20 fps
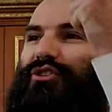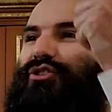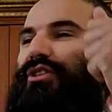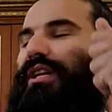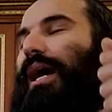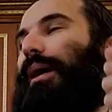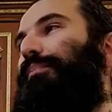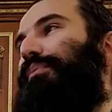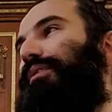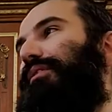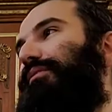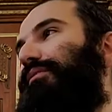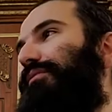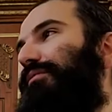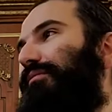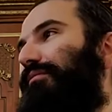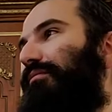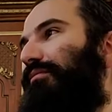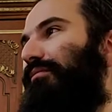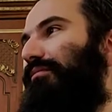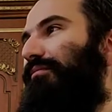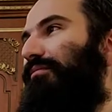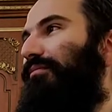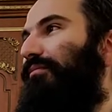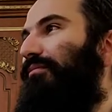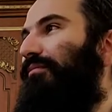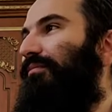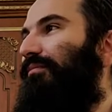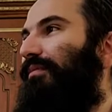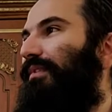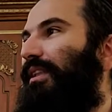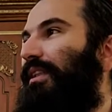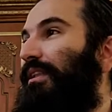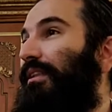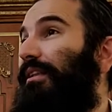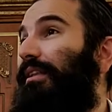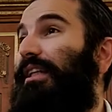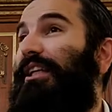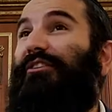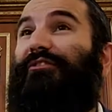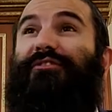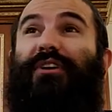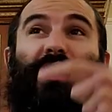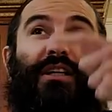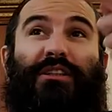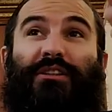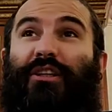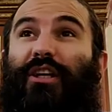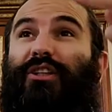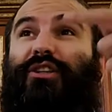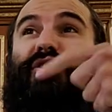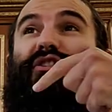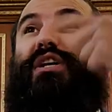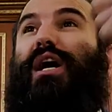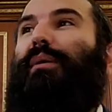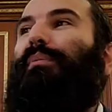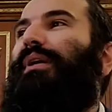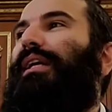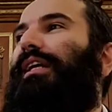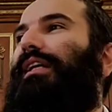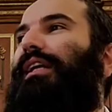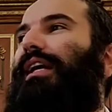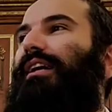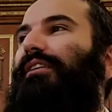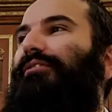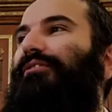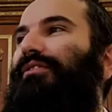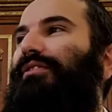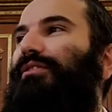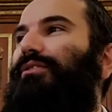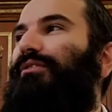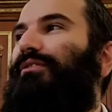it should happen. He found another job and he left.